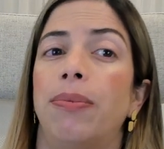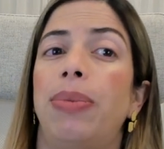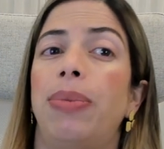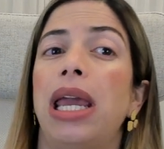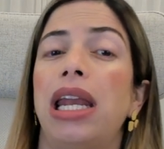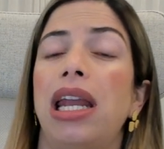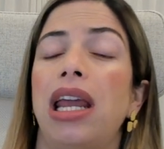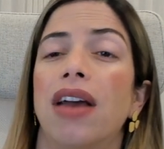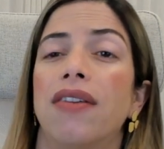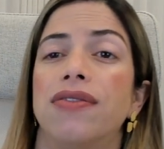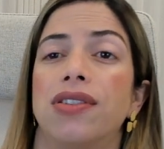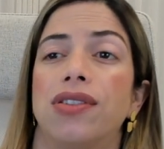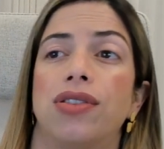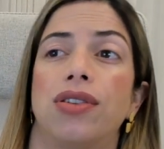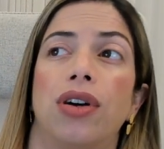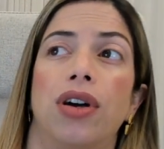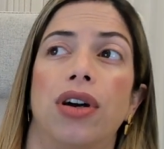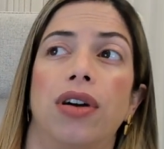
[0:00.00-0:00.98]
PDFs
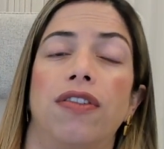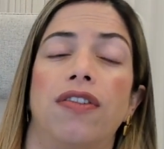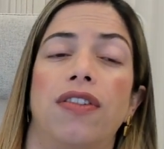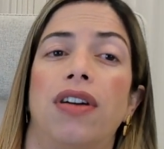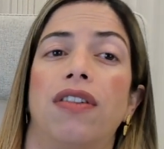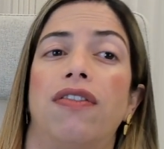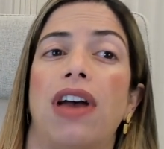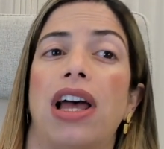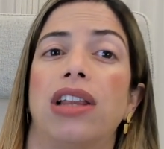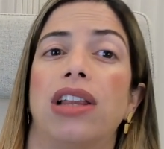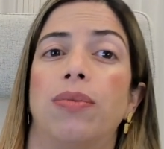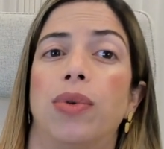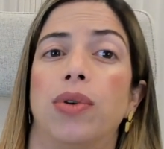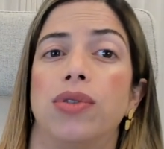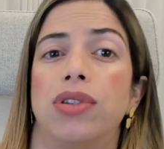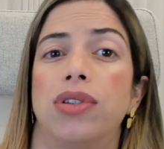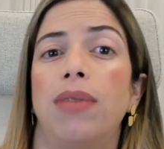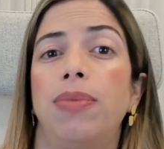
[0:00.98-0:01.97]
serve a
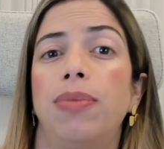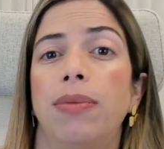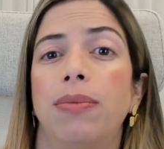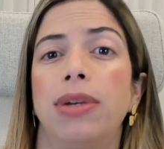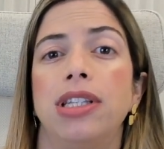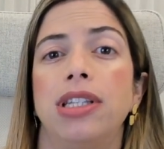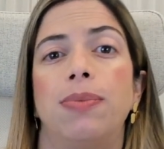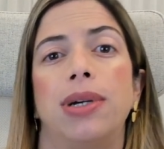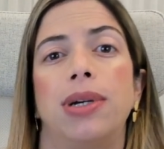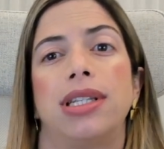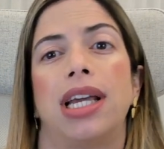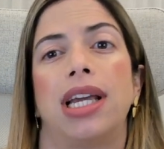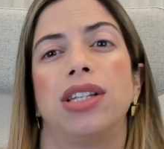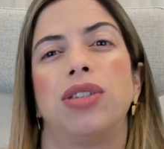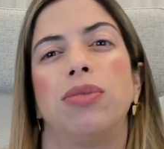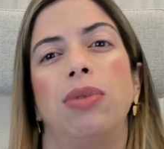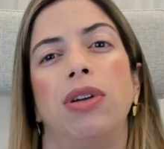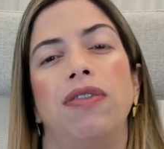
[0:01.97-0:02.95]
valuable supplement, but
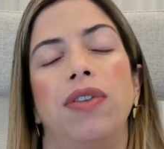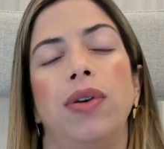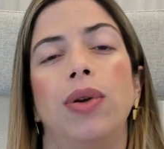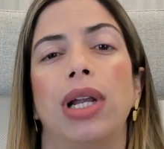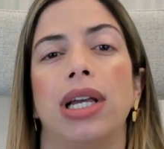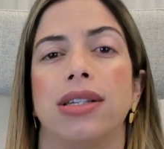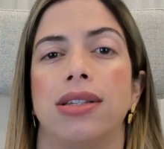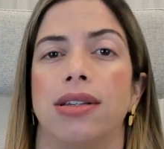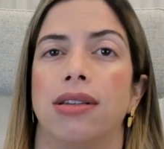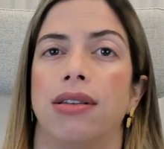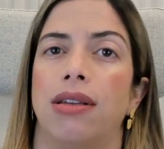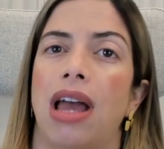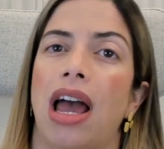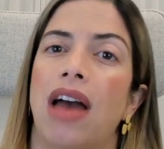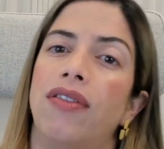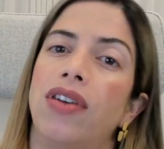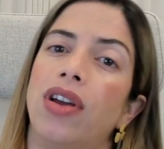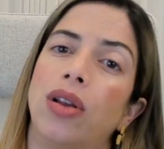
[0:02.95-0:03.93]
tend to be viewed as
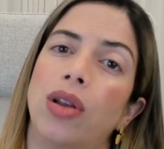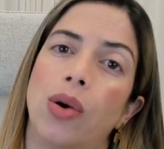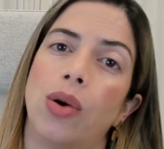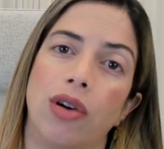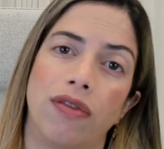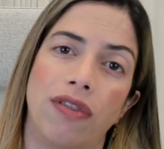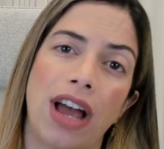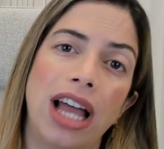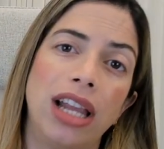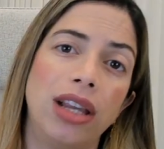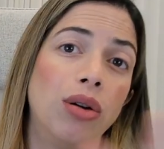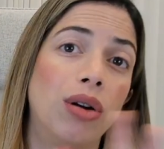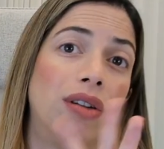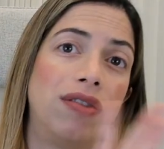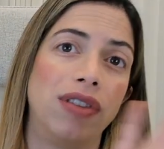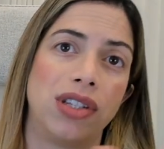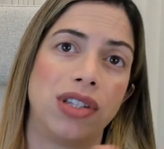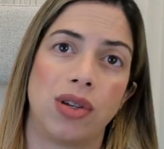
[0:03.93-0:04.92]
having a lower
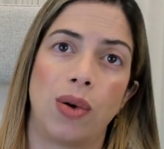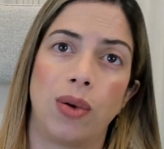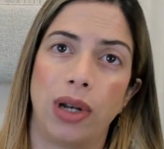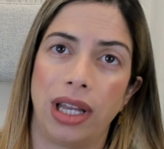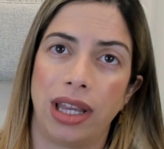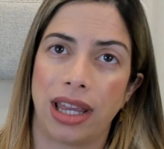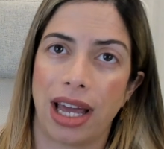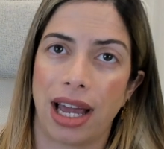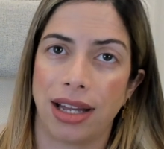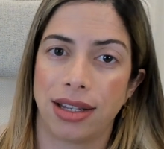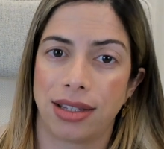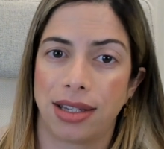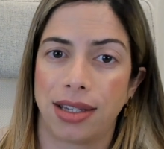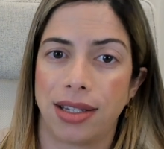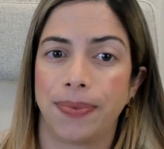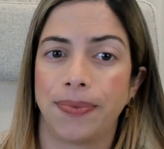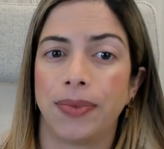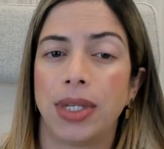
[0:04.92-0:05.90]
value if it's only
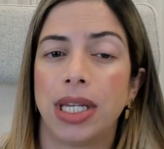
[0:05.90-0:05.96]
that.